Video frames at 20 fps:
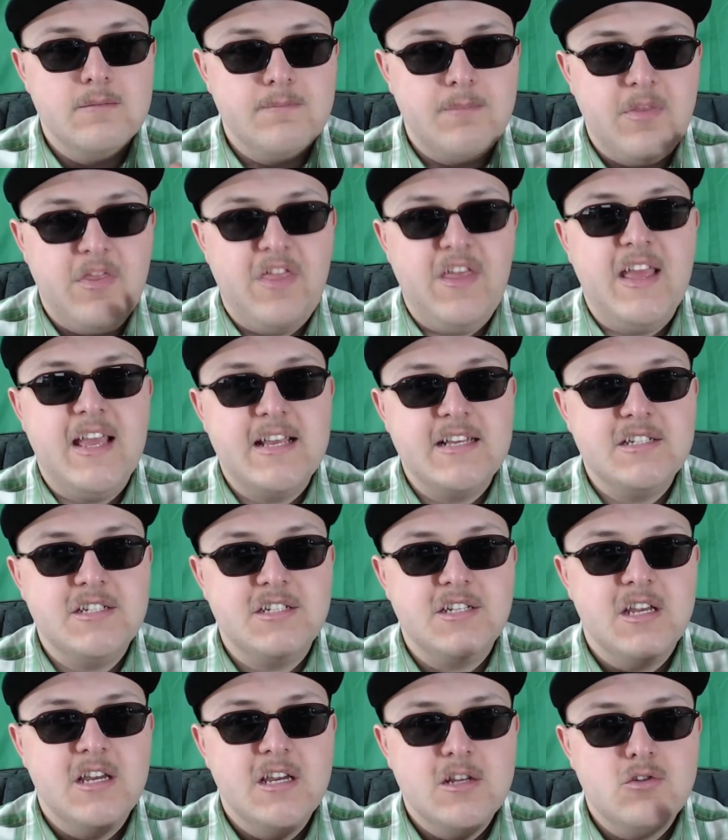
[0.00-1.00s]

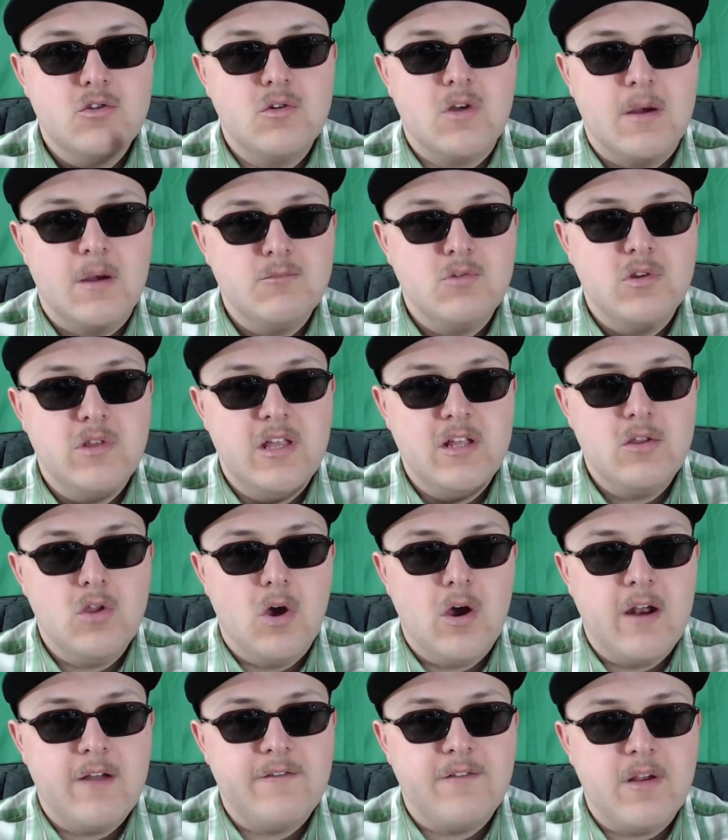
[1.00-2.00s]
things to come to the
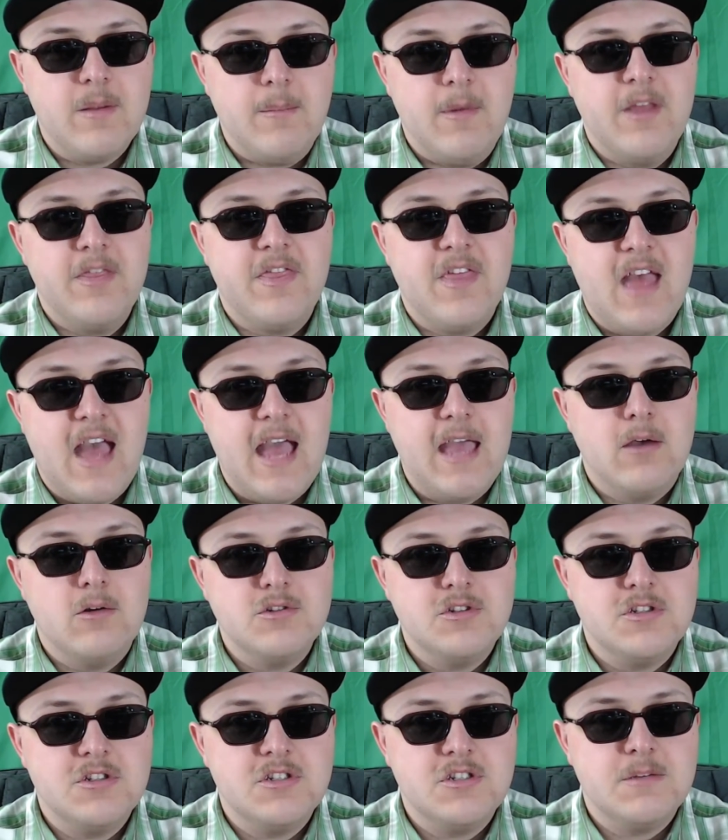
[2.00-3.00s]
door every month. I
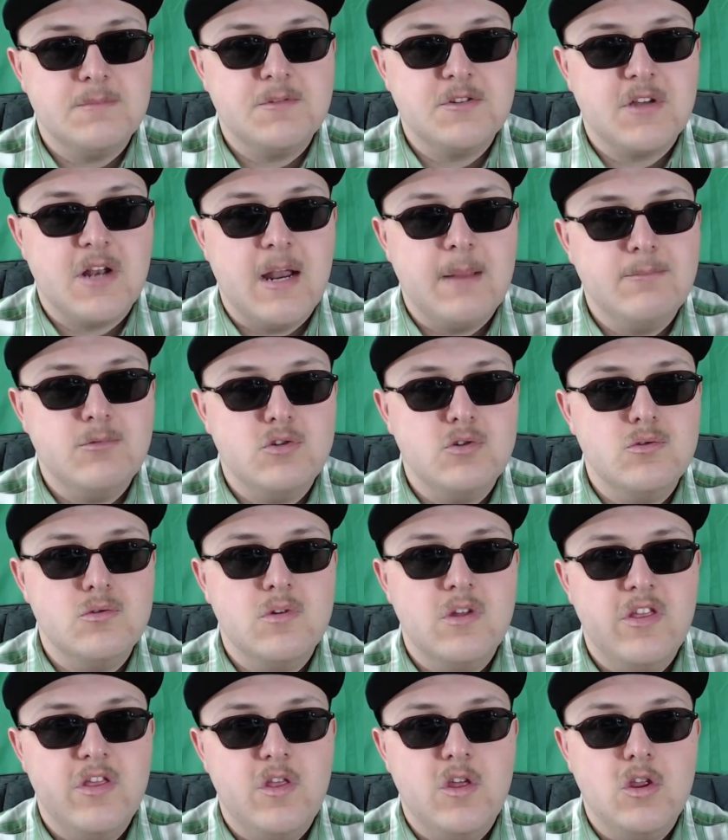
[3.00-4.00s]
also subscribe to
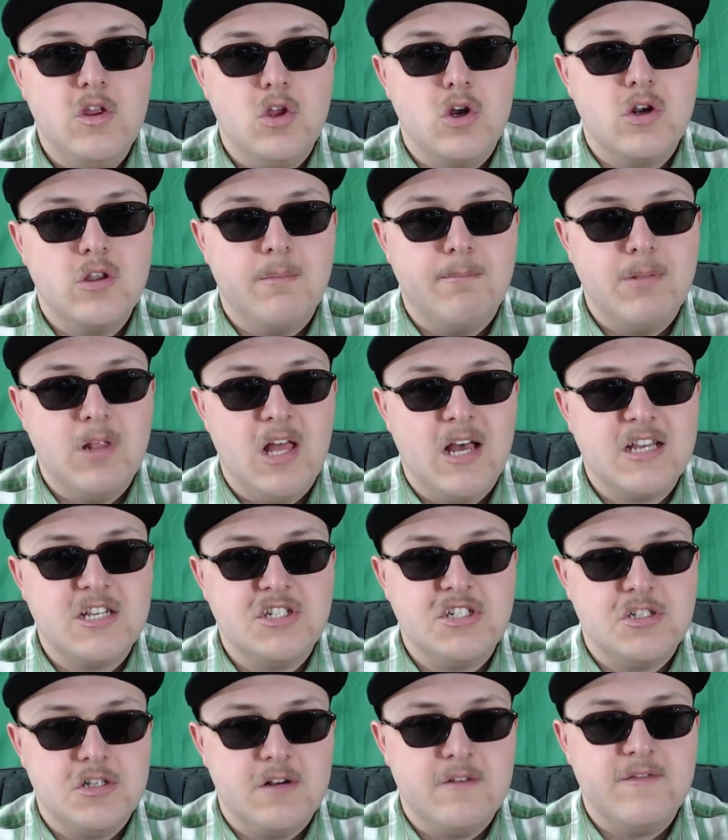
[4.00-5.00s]
the Nerd Block
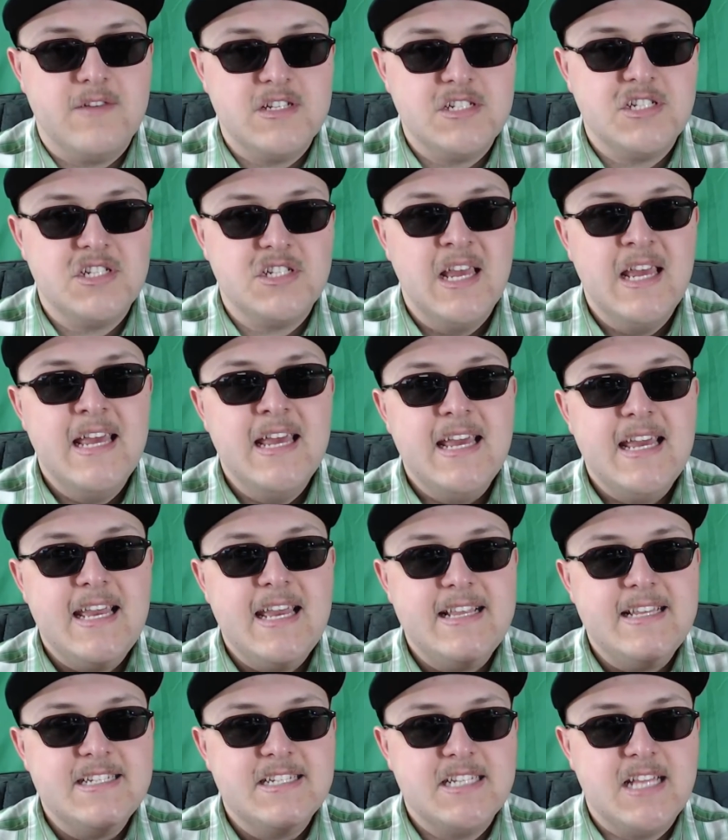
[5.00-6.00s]
service.
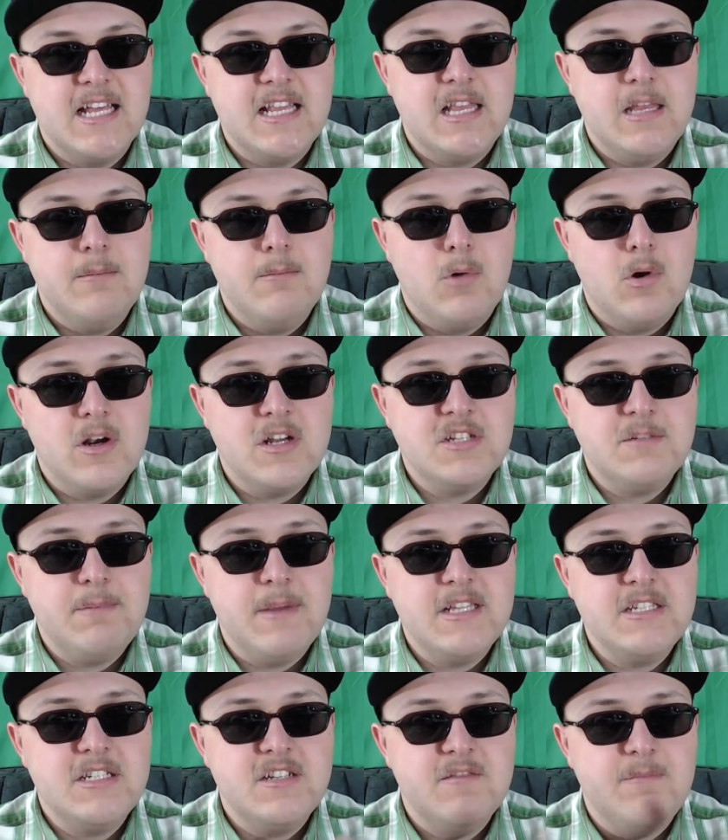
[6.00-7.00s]
It is slightly more
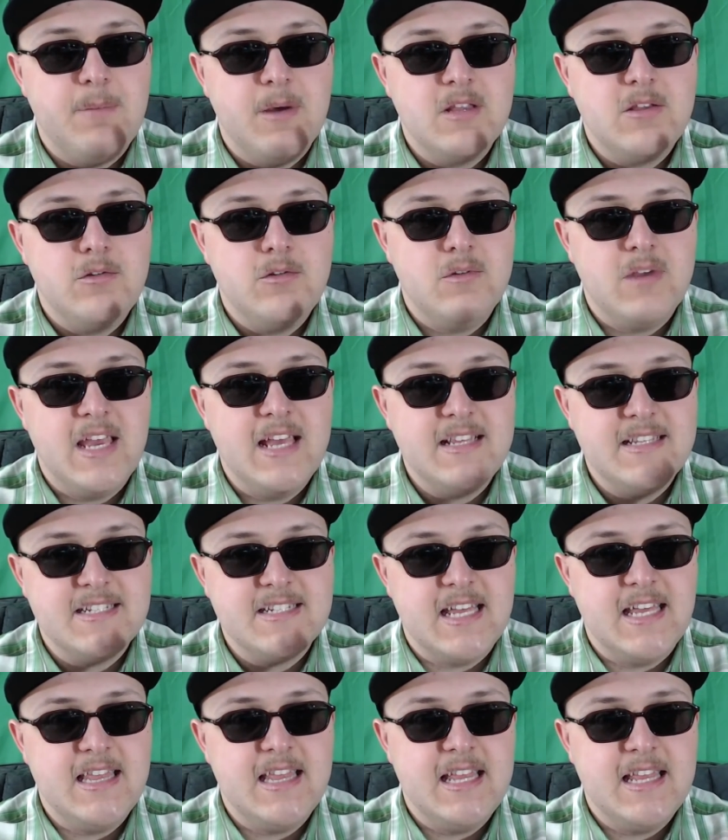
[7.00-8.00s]
expensive, but you get
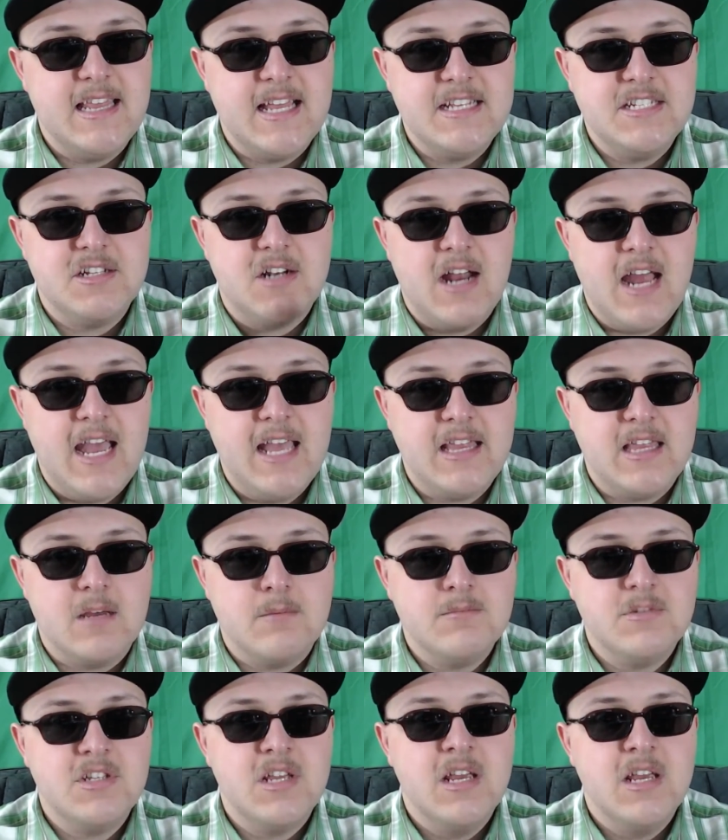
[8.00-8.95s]
slightly nicer items.